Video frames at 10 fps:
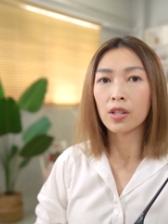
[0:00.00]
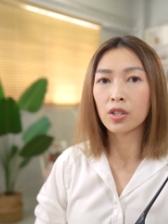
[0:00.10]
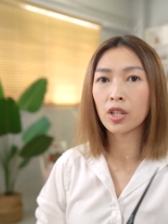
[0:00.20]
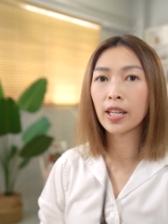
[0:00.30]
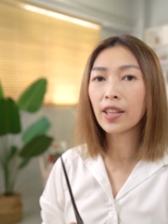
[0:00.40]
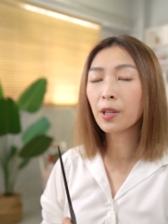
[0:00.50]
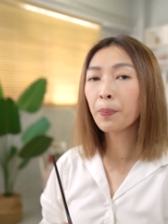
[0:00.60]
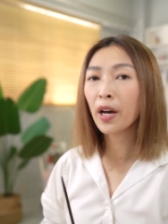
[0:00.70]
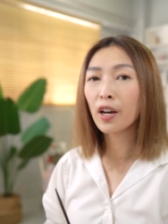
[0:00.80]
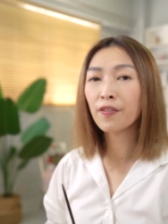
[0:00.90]
To get the
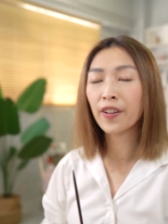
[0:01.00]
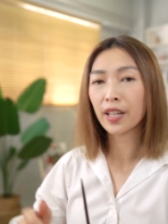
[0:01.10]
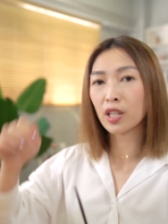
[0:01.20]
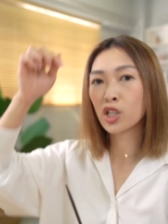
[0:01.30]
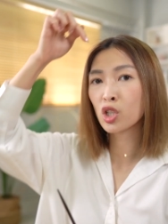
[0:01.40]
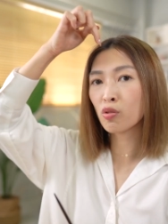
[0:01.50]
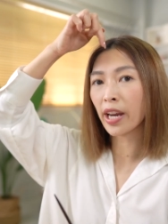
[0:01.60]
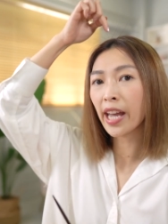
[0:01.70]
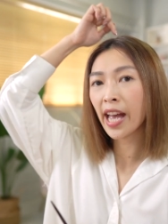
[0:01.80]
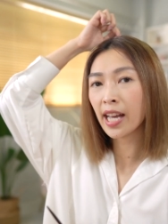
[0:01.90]
perfect
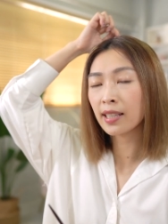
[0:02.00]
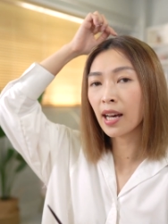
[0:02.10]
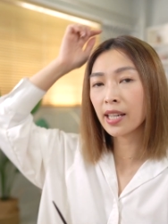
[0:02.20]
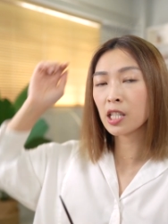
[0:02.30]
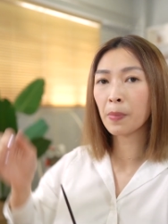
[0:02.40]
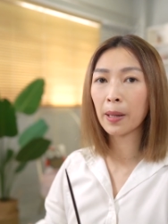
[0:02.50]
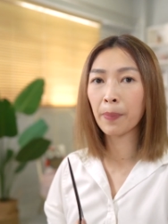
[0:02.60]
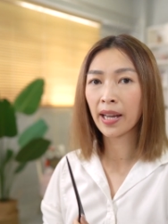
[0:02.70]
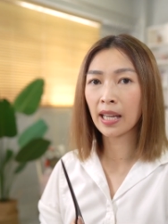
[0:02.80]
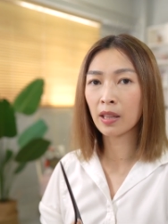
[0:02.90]
straight hairline smack
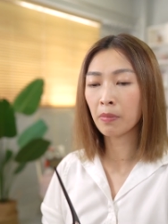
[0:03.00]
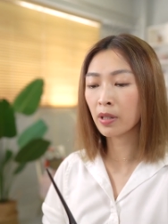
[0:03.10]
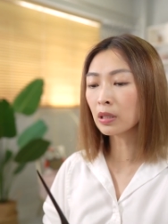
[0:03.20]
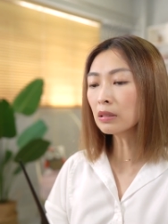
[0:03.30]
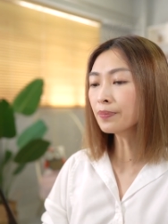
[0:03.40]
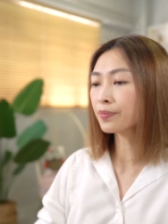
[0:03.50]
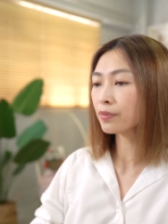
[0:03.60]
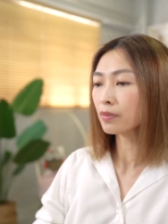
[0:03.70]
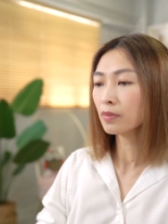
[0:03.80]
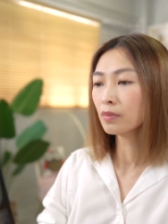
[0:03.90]
bang in the middle,
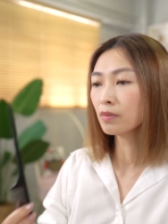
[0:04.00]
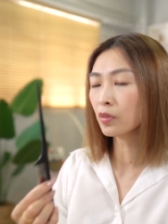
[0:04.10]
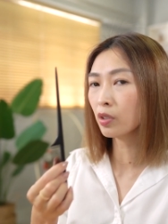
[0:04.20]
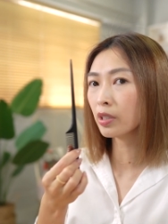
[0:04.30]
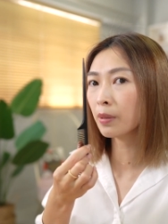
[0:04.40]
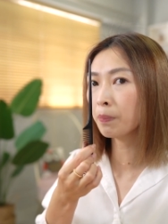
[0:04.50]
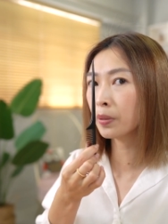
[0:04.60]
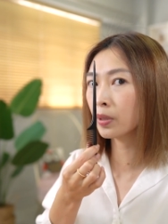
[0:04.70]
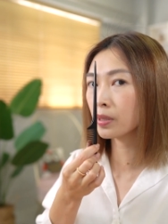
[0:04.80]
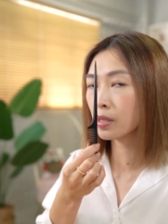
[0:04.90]
you can
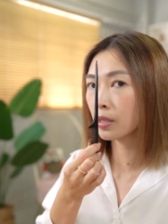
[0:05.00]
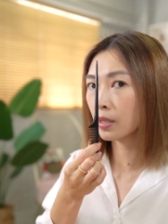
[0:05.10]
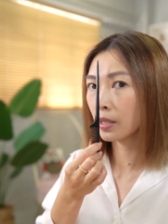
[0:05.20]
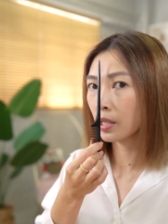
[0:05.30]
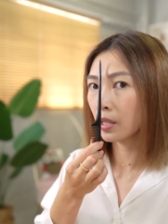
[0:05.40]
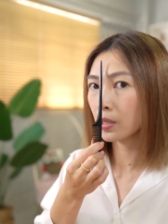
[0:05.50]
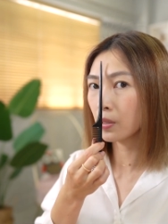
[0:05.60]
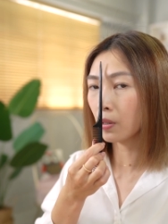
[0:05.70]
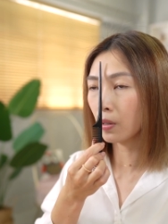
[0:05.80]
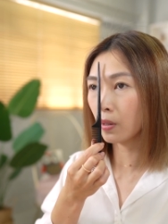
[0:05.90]
put
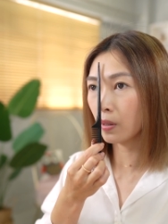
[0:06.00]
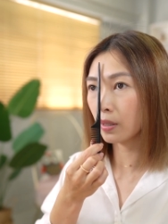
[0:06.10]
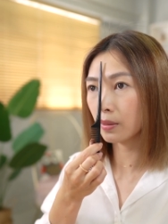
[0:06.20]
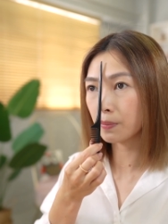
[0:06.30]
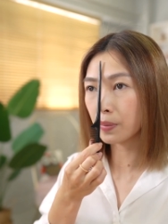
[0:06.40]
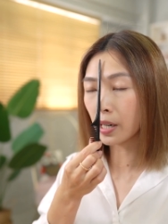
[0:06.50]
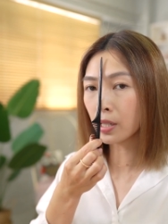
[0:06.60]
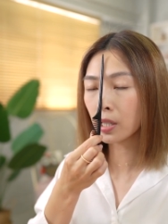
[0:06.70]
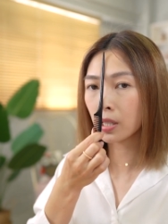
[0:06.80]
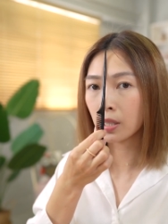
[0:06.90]
your
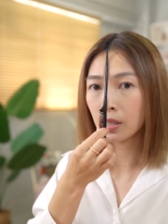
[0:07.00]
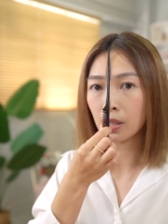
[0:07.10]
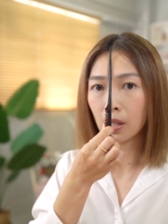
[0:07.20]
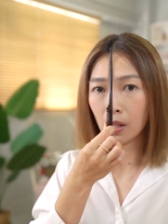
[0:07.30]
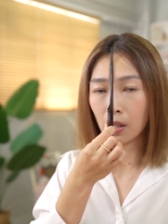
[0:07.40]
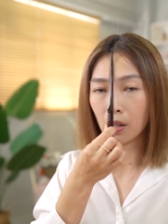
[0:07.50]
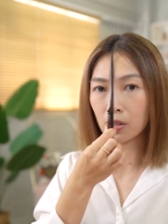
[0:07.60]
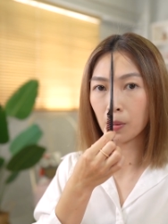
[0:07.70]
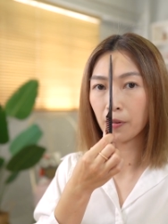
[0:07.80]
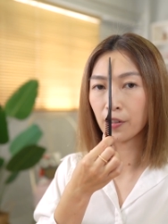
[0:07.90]
brush
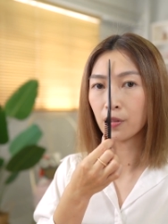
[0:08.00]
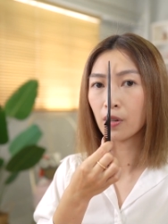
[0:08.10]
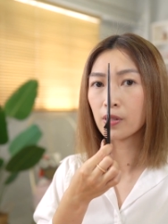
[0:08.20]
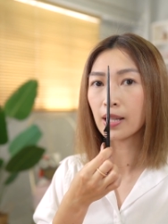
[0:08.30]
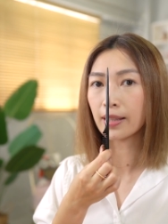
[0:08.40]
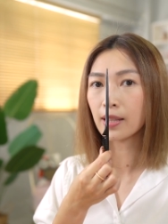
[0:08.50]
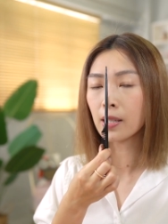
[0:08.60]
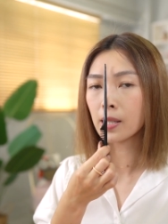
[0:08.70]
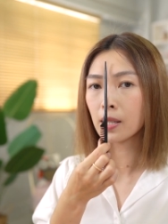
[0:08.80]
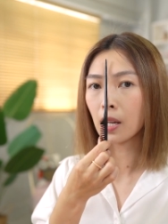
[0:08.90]
top of your nose like
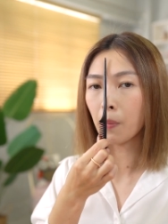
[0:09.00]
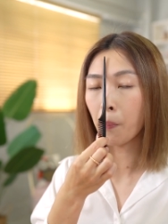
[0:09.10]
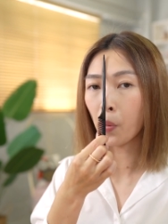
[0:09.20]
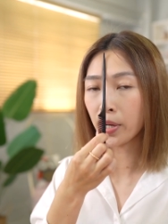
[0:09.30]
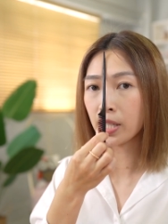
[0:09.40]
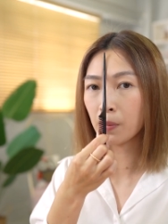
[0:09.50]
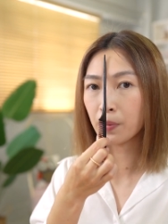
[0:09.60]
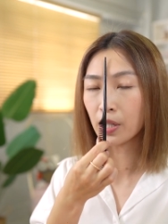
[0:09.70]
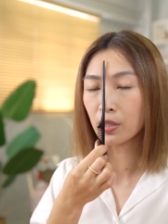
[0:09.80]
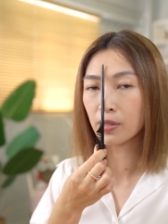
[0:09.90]
this, a pointy
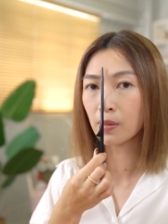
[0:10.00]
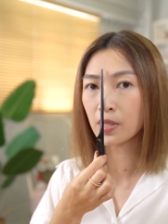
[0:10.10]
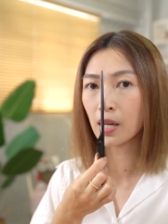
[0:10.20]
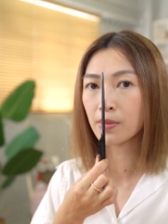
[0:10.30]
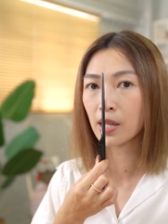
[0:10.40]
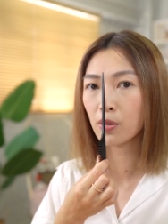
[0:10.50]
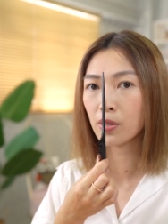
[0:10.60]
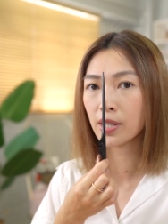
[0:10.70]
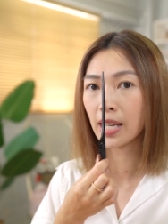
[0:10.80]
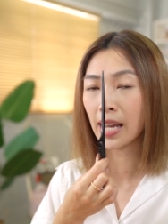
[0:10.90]
brush, or sometimes I
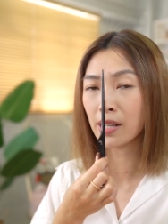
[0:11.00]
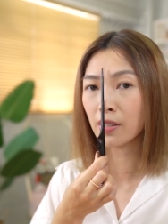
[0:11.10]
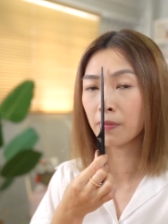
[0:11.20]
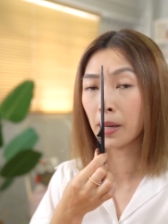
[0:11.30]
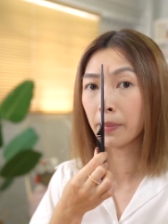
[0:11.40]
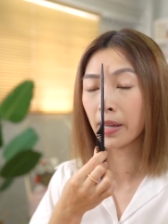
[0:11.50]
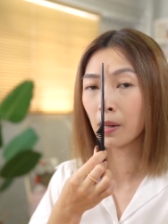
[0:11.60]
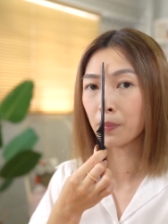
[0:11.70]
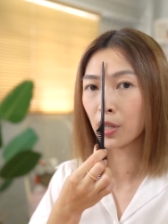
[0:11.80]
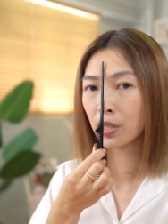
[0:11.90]
use the end of my
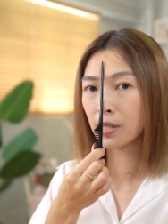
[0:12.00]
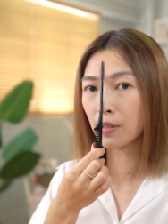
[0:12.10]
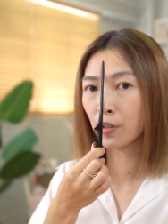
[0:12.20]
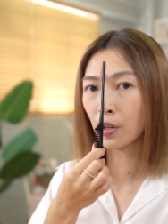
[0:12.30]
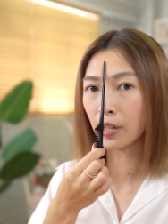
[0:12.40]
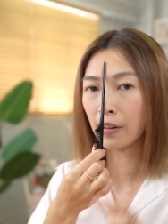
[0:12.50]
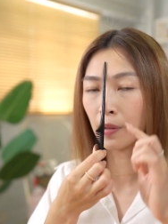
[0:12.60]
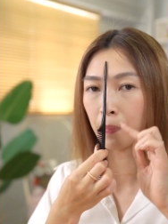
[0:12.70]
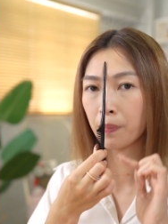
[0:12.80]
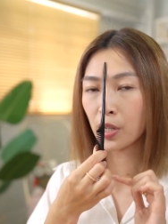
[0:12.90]
makeup brushes if you don't have
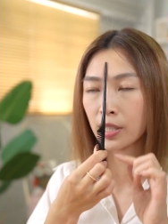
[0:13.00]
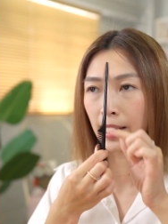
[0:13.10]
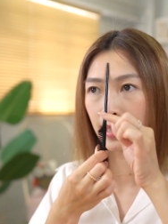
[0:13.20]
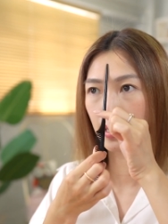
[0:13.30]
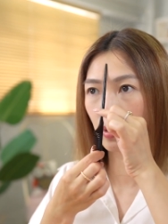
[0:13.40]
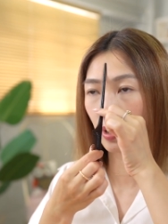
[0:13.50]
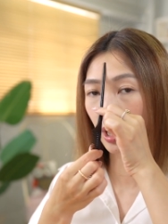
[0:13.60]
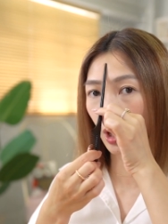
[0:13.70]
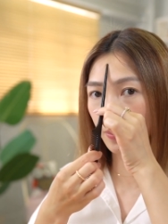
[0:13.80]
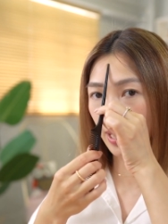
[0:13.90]
a brush like this or
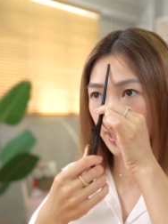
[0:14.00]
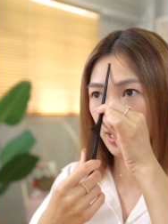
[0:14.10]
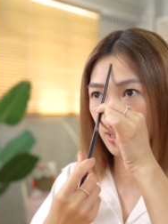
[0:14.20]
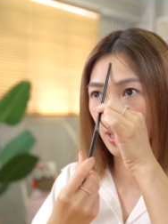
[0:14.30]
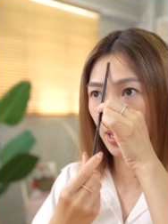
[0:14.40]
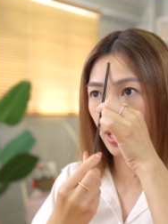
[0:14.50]
a comb like this.